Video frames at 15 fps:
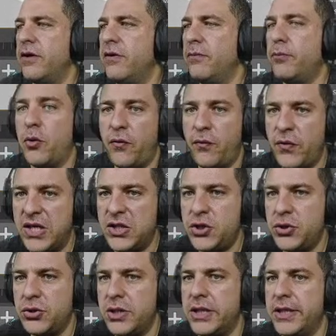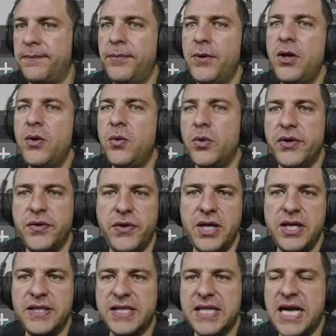professionally with
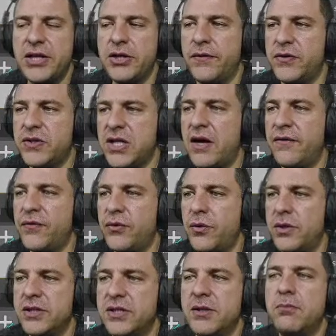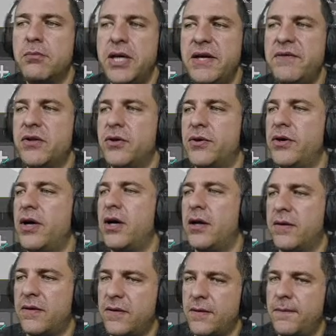these kind of softwares, believe it or
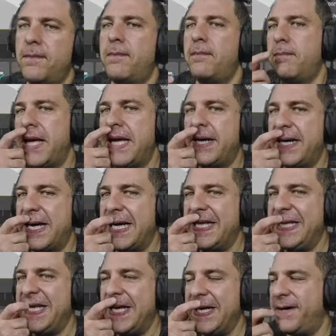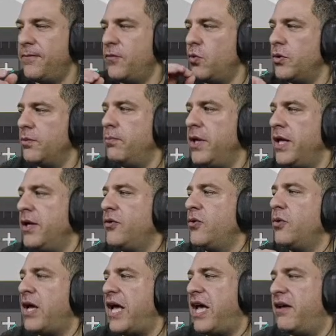not, better idea would be to
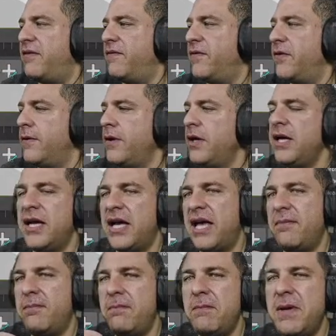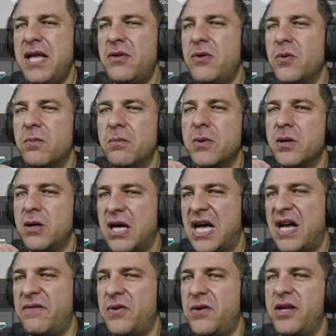have a medium
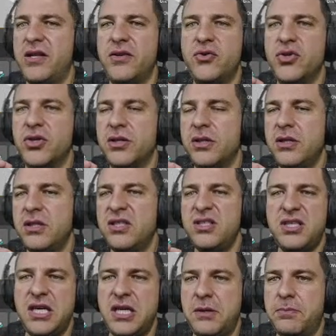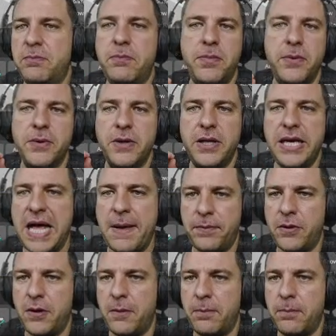average cheap
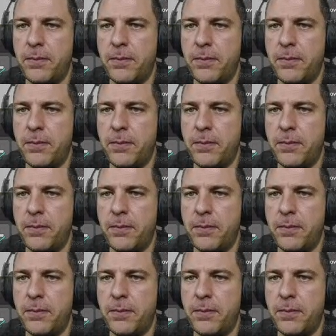laptop,